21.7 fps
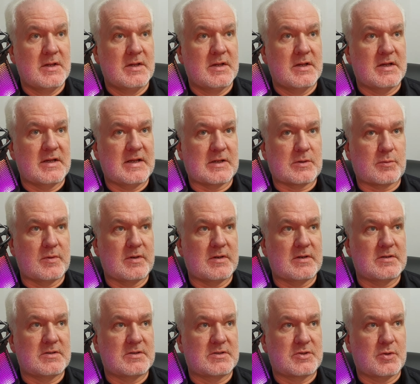it
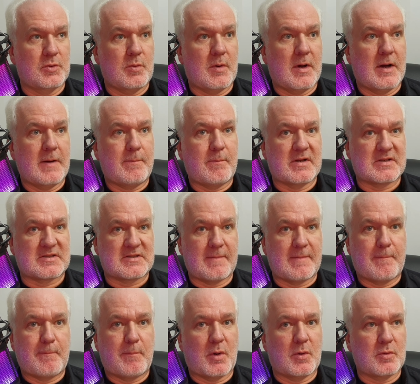will show up as a
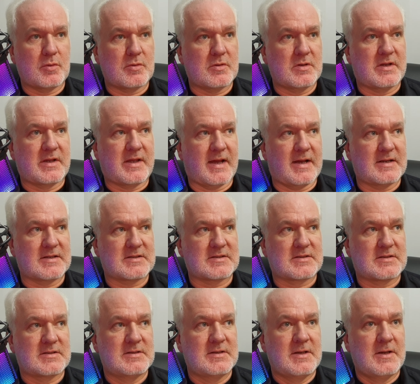
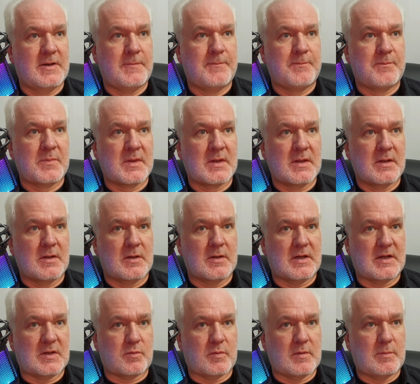podcast.
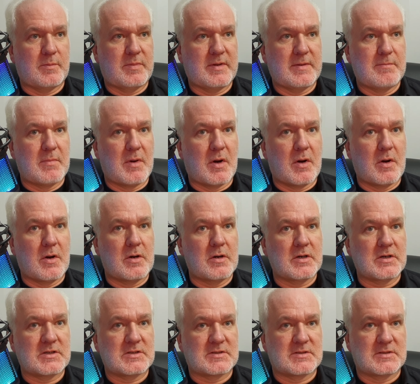It will be
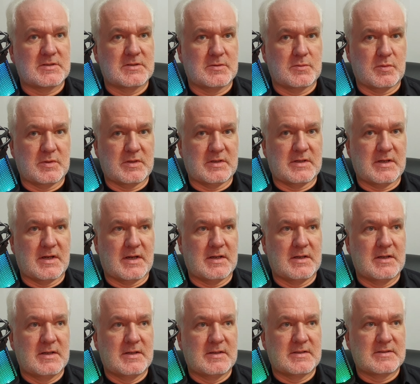marked with a
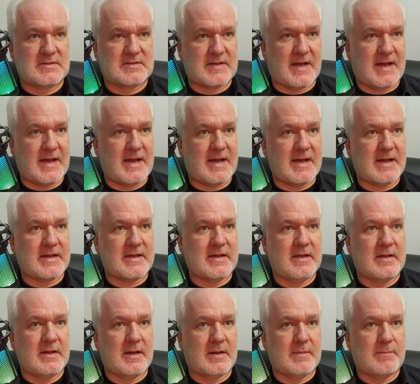tag,
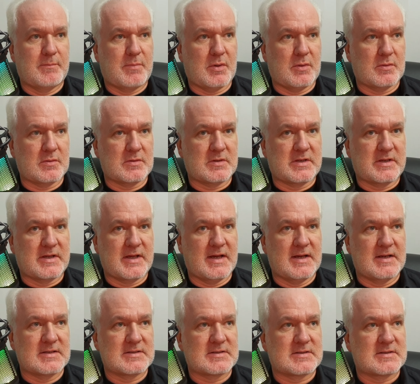
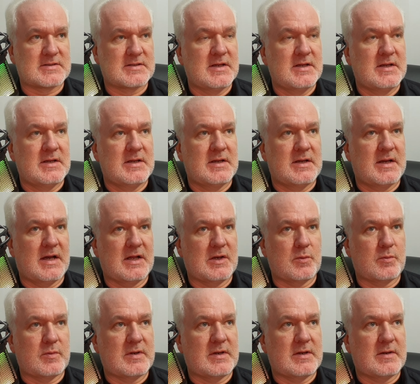podcast,
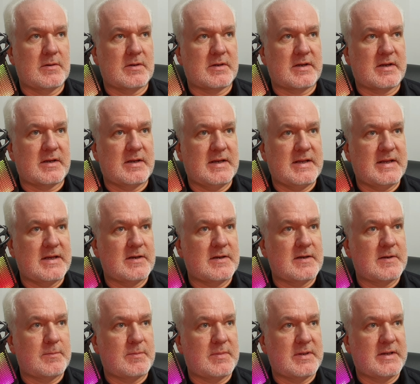and will
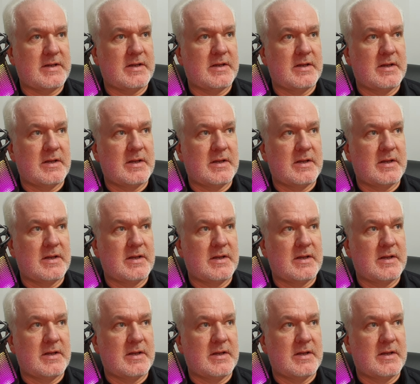clearly be